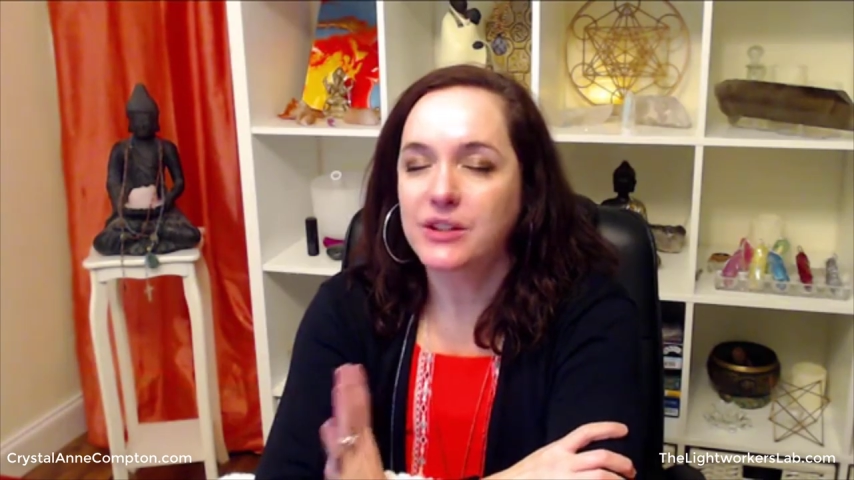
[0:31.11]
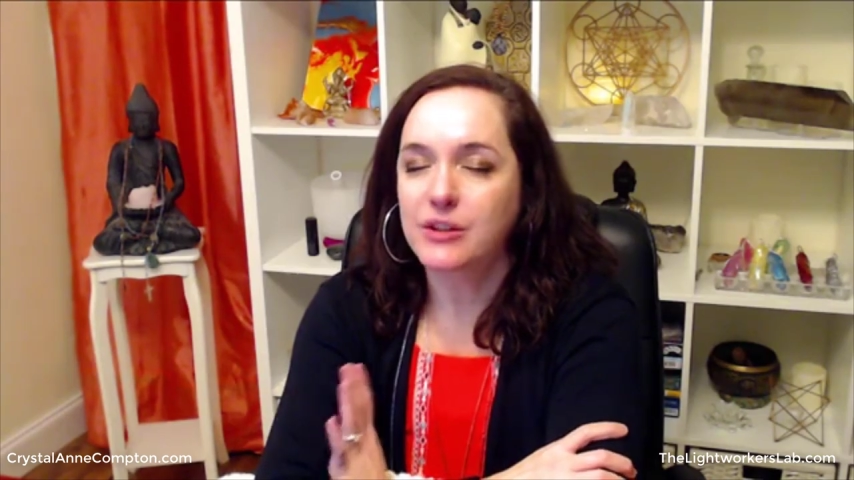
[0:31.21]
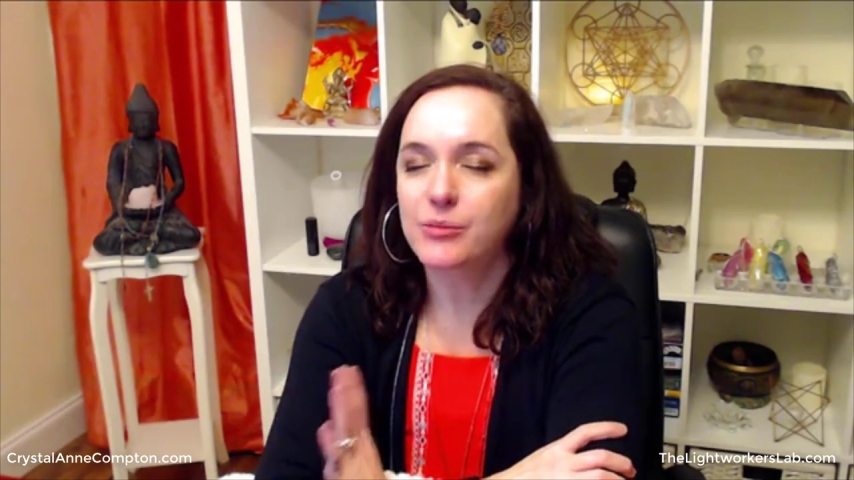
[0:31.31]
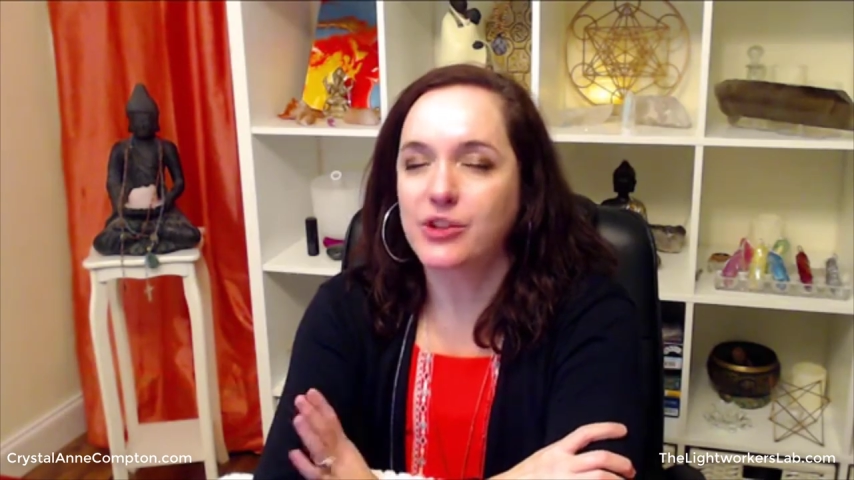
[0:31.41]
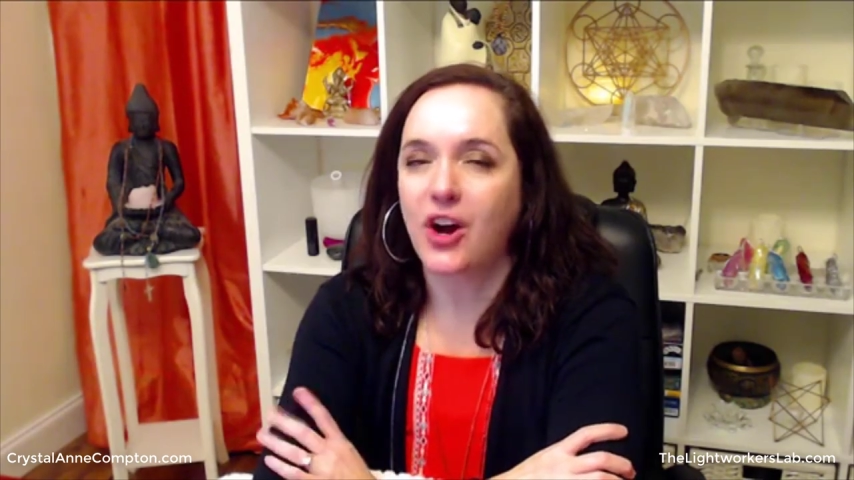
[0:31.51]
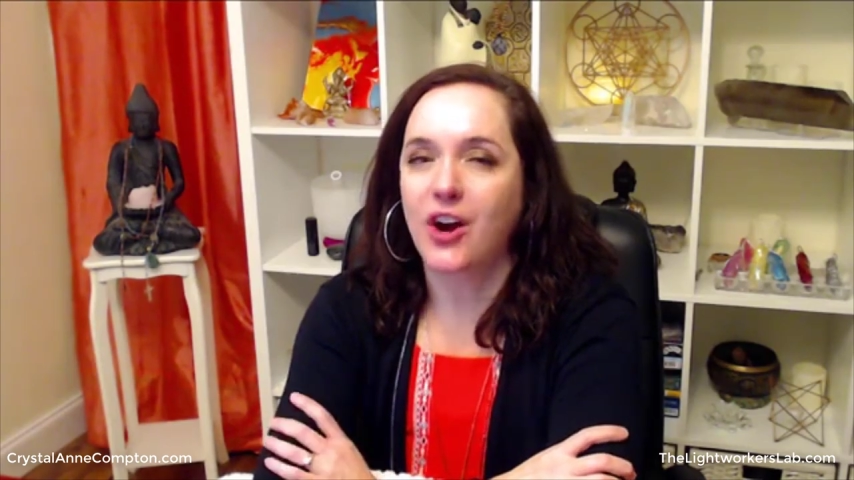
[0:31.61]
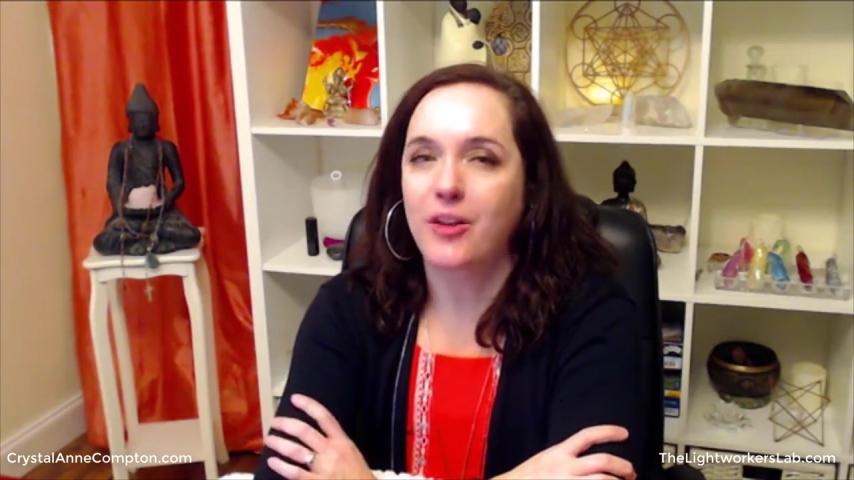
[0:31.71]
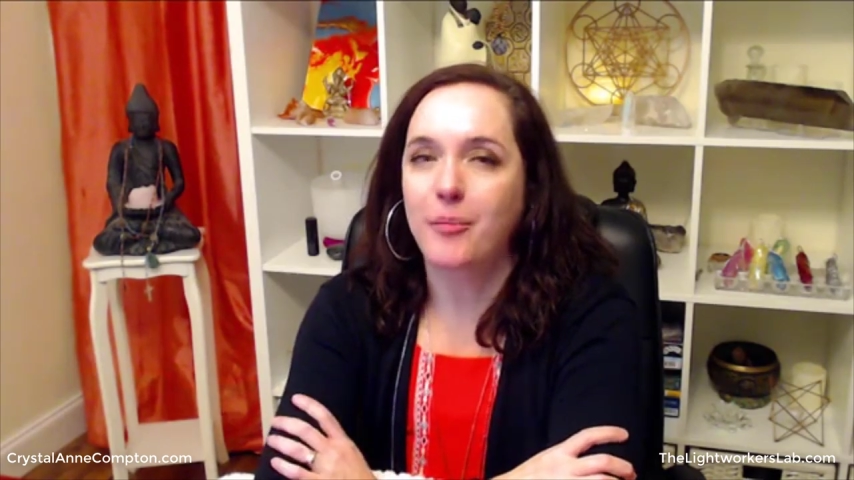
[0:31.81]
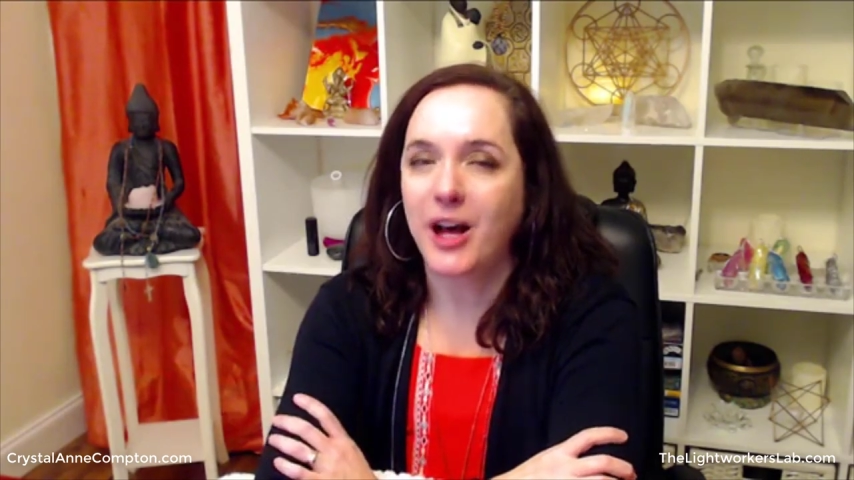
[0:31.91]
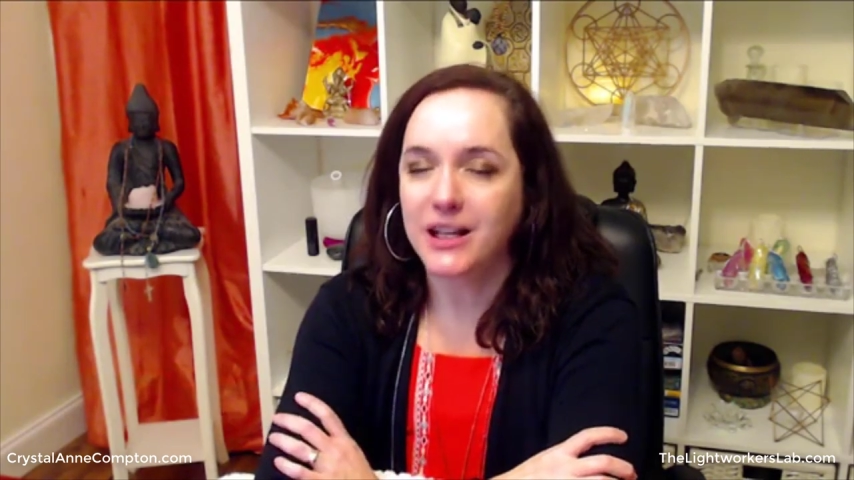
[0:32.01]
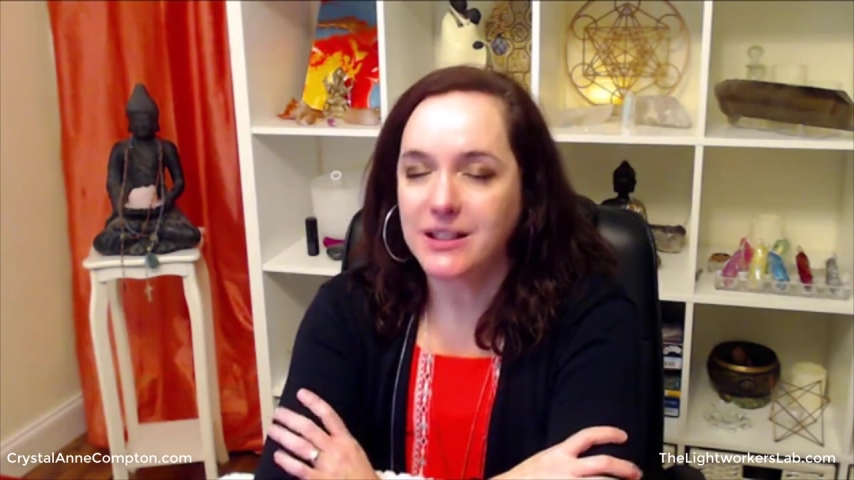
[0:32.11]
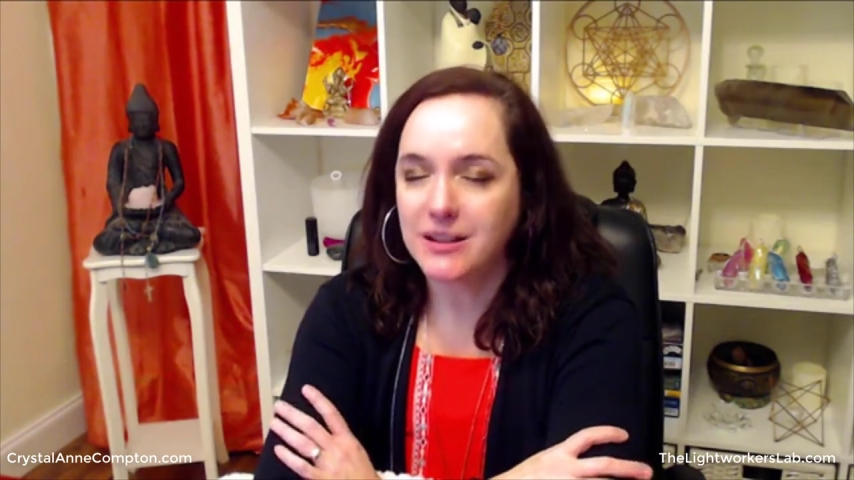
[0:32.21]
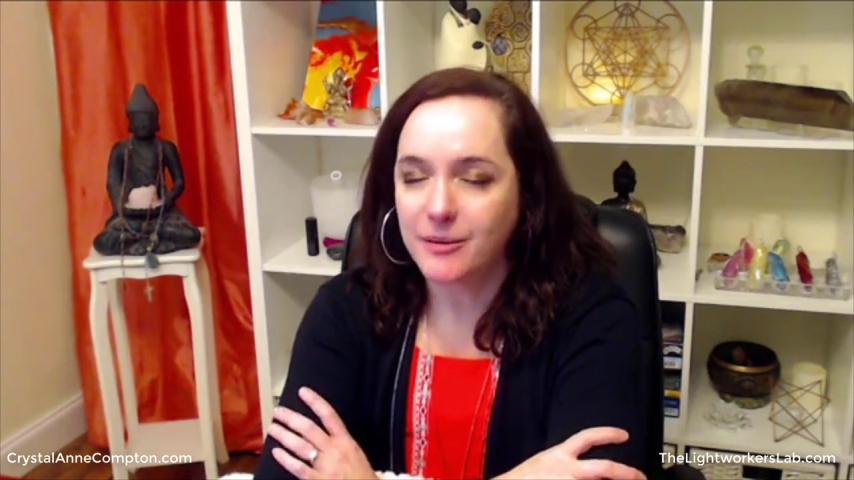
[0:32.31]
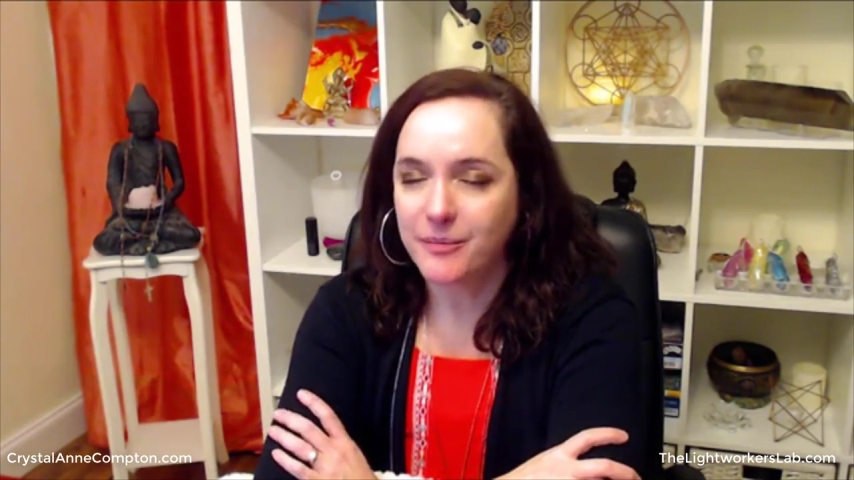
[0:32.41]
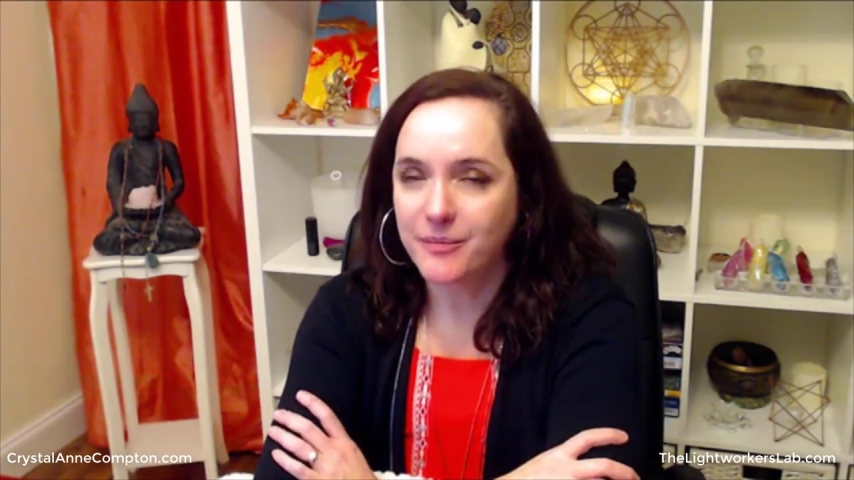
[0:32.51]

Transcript: systems are the mind,